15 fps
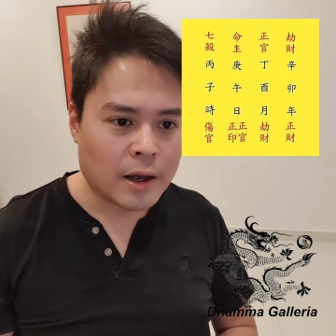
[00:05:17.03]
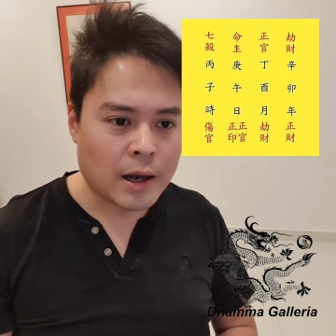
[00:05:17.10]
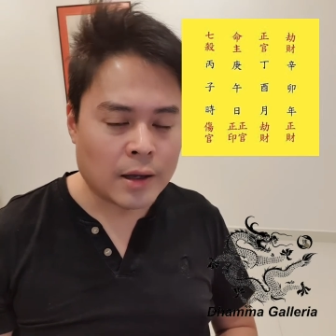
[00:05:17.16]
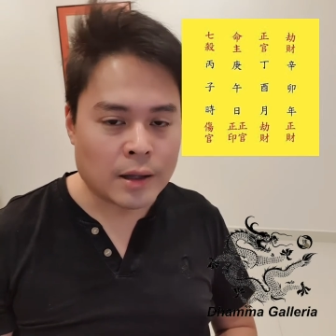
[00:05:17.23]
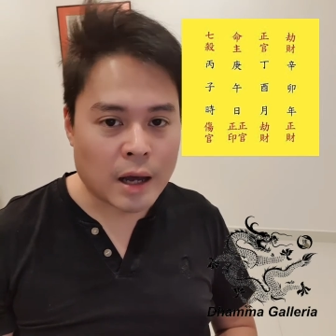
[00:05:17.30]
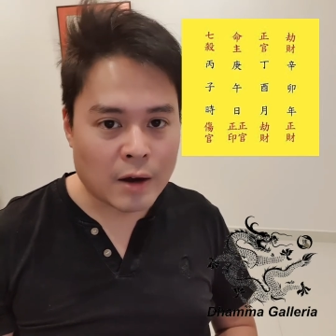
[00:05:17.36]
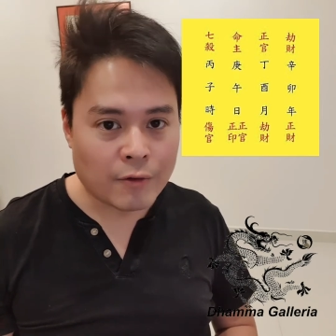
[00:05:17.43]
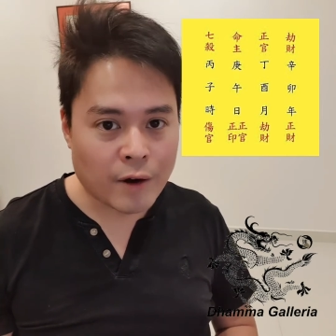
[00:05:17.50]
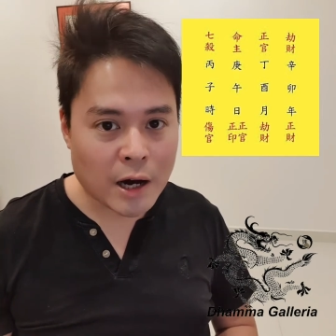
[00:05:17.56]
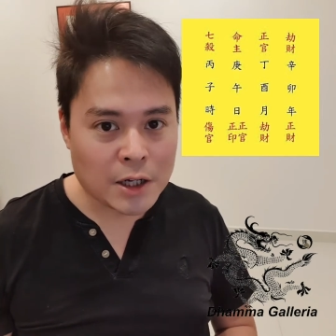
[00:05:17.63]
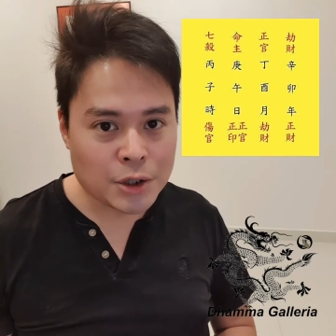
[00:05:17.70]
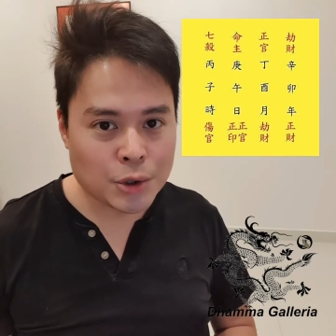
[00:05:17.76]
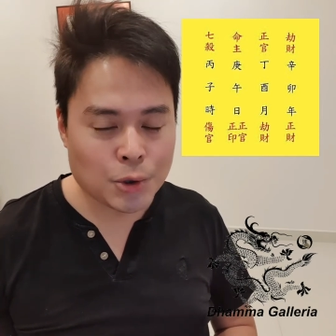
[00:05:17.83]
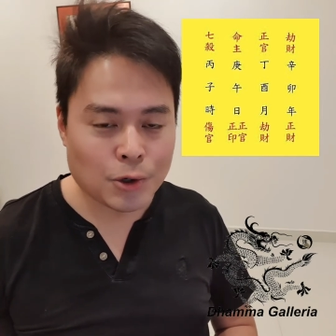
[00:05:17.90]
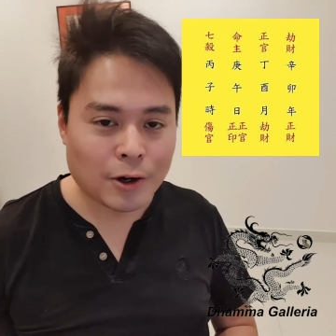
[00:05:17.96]
and
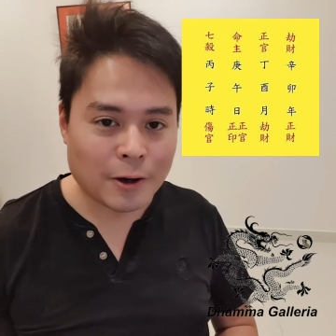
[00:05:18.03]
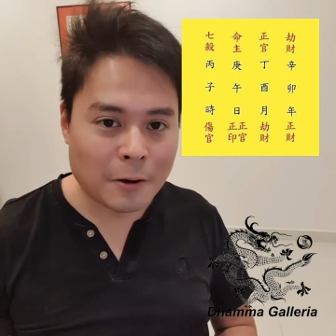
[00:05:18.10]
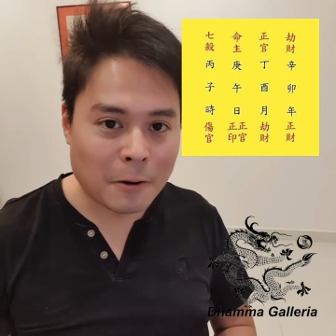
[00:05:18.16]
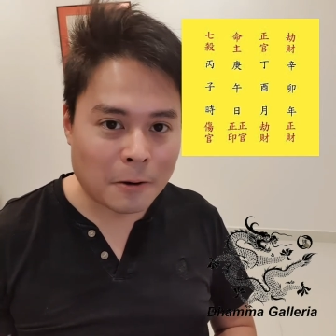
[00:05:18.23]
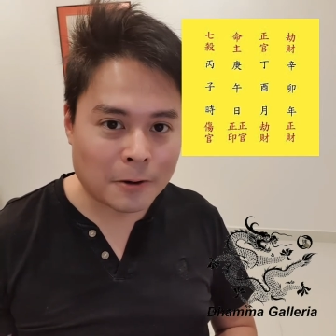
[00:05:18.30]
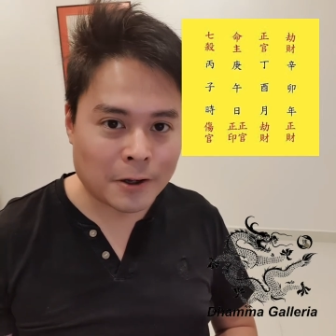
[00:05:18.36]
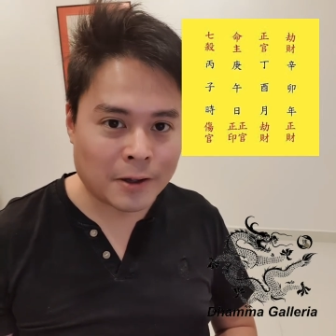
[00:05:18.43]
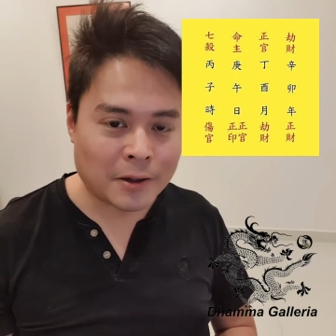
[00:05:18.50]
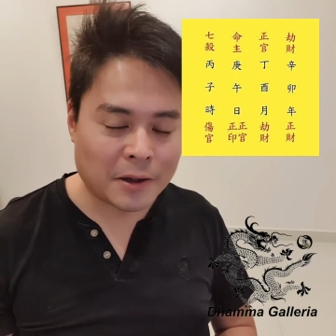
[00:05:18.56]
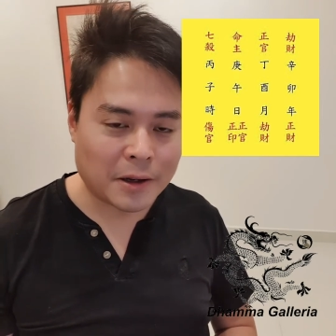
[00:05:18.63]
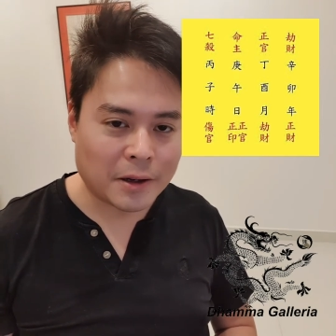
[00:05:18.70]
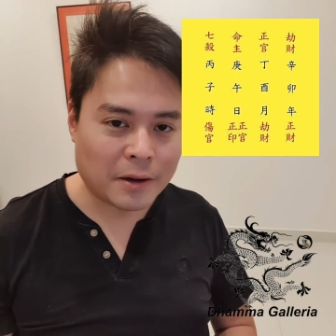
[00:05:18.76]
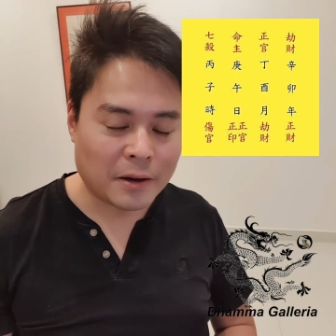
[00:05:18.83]
advise you accordingly.